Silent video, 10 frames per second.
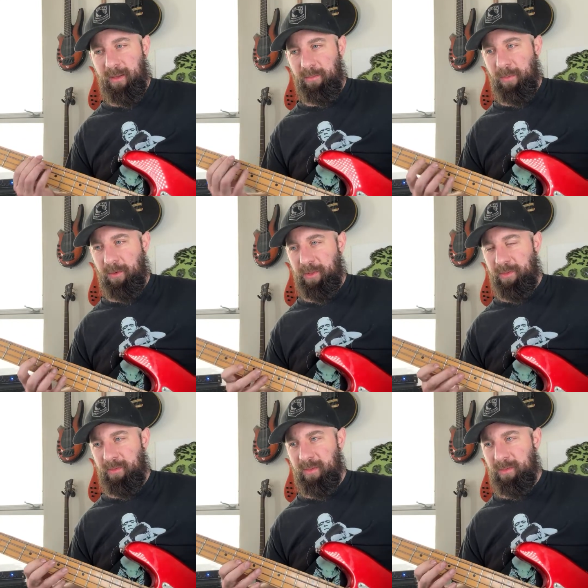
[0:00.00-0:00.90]
People
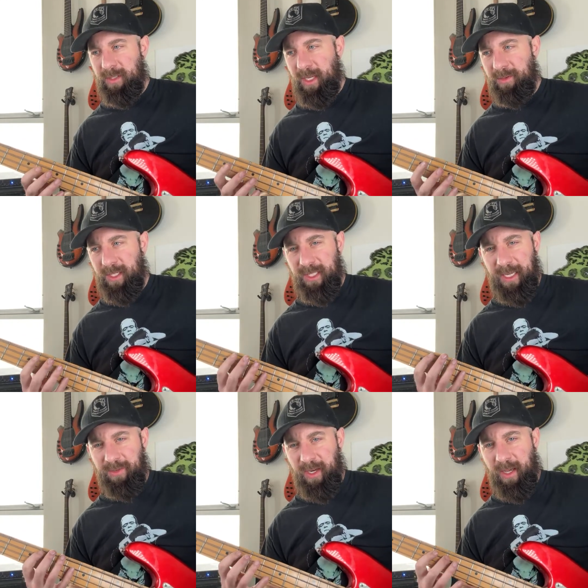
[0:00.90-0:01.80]
were saying it was like
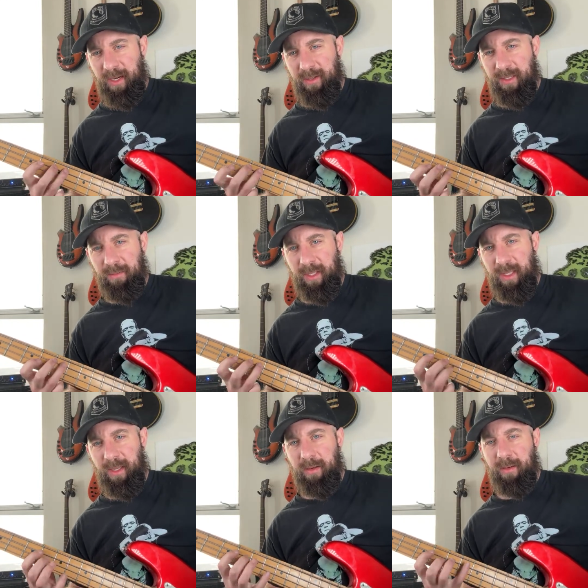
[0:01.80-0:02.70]
Satriani or something like
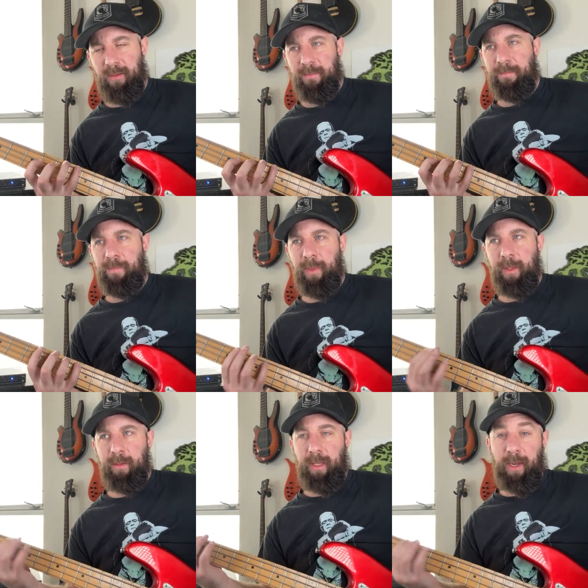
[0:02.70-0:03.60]
that.
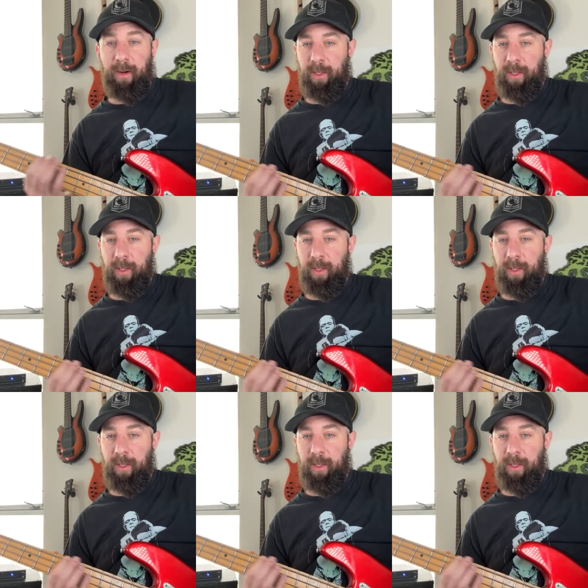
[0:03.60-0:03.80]
I don't know.